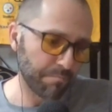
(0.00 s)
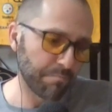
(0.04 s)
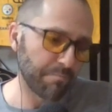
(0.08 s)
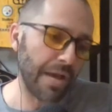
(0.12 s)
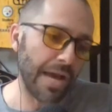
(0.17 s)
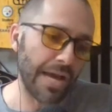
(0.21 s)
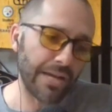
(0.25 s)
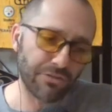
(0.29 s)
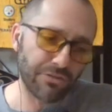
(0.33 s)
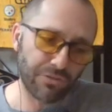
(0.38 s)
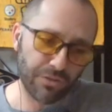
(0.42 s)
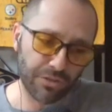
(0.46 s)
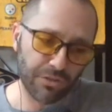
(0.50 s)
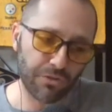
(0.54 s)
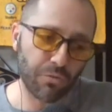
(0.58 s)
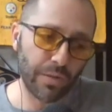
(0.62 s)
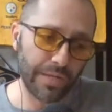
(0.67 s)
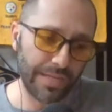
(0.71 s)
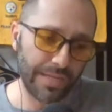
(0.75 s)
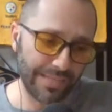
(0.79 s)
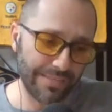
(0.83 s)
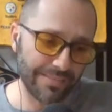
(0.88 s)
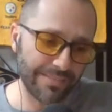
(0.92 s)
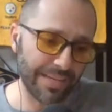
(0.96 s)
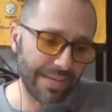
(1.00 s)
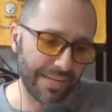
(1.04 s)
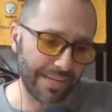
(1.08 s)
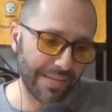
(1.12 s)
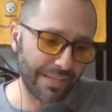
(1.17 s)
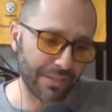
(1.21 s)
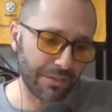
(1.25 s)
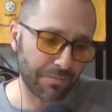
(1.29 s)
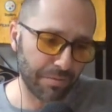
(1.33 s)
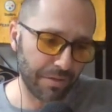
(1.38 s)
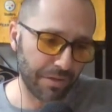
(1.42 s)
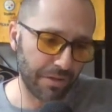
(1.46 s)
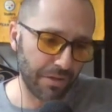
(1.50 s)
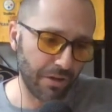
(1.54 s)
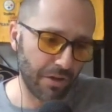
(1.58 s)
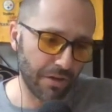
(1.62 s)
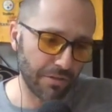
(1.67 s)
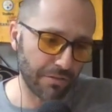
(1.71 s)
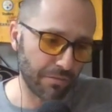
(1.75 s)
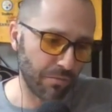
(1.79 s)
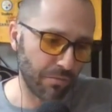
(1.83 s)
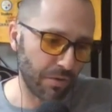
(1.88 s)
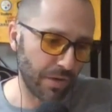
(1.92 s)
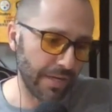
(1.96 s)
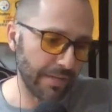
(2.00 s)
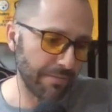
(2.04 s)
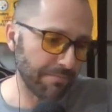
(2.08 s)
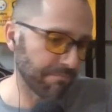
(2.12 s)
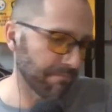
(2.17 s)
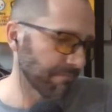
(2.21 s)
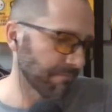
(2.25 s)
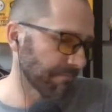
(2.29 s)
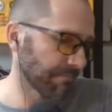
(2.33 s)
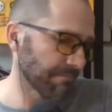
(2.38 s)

Patrick Queen signing is pretty awesome, right?